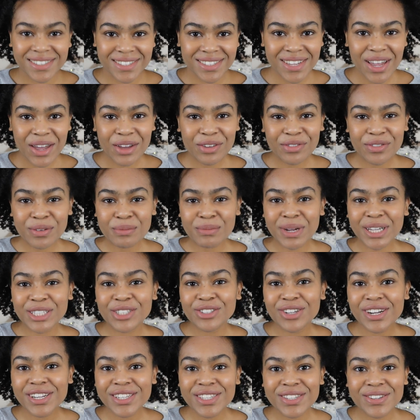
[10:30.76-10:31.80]
So for my
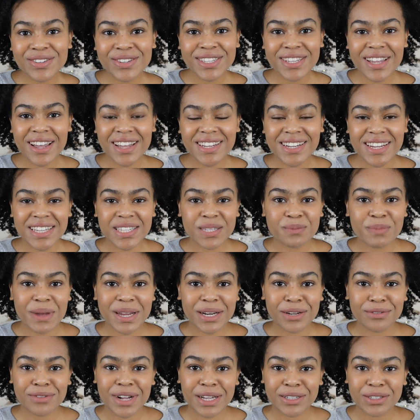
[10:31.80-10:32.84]
drugstore side, I
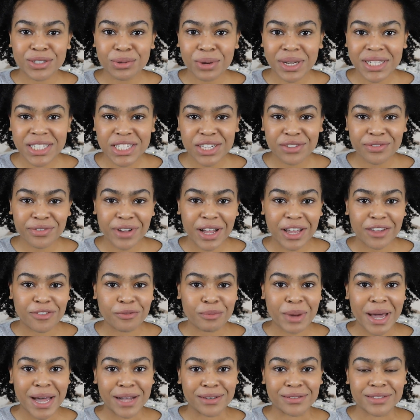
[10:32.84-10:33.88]
spent around
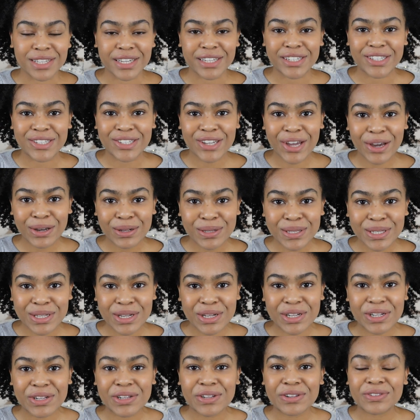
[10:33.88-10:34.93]
£25 in
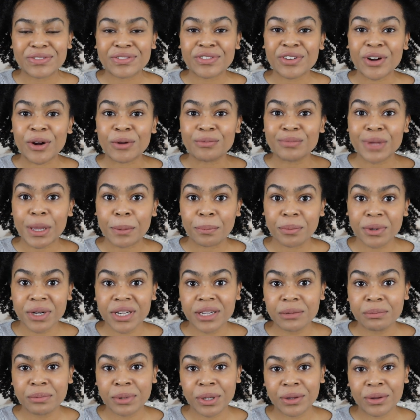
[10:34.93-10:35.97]
total from
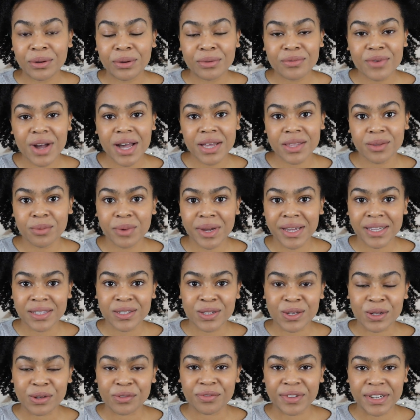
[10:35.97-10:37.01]
pre-poo right the way
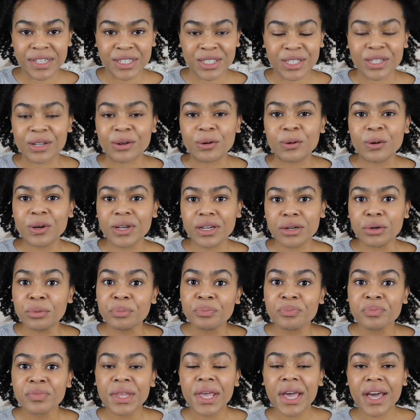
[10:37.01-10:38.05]
to finishing
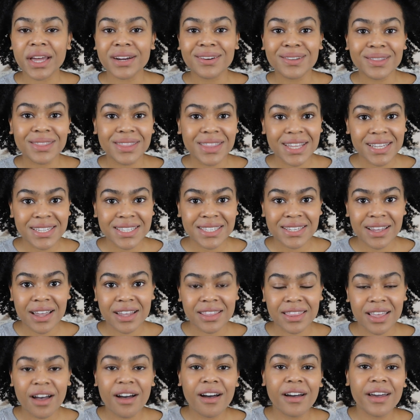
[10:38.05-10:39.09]
oil. And on this
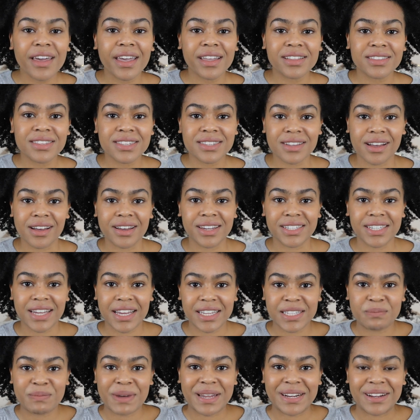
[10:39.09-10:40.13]
side, the high-end side, I
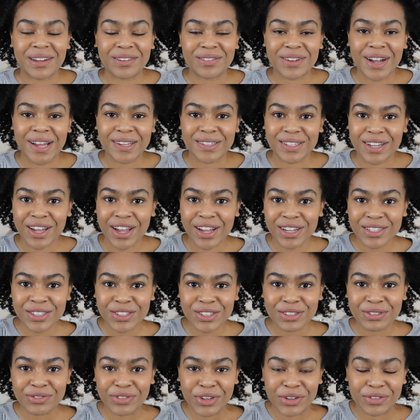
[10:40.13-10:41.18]
spent around
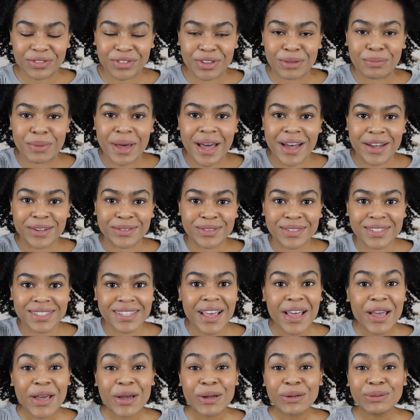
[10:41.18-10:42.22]
£150,
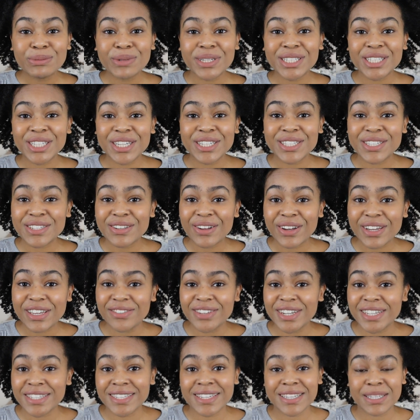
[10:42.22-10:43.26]
which is not
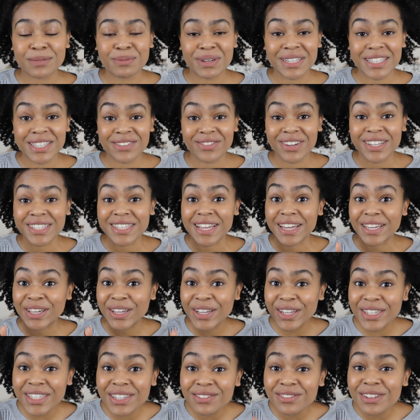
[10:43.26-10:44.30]
even as expensive as I
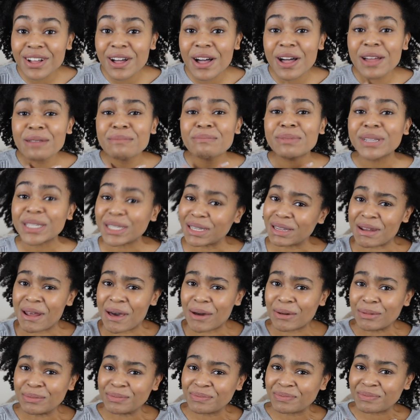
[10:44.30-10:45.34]
could have gone, but you
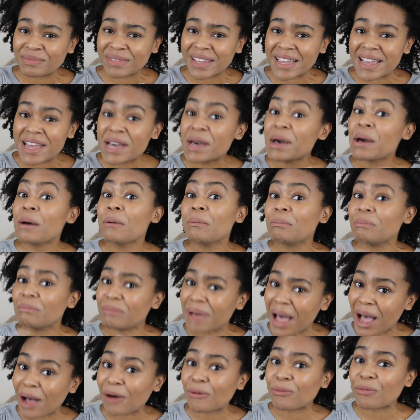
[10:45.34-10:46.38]
know,
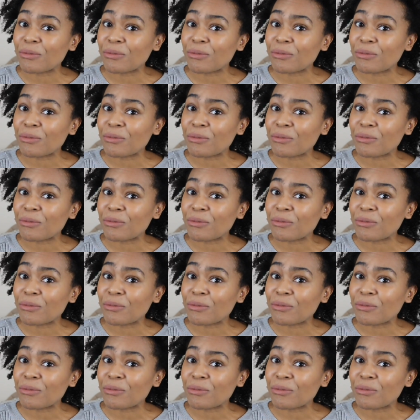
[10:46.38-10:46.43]
my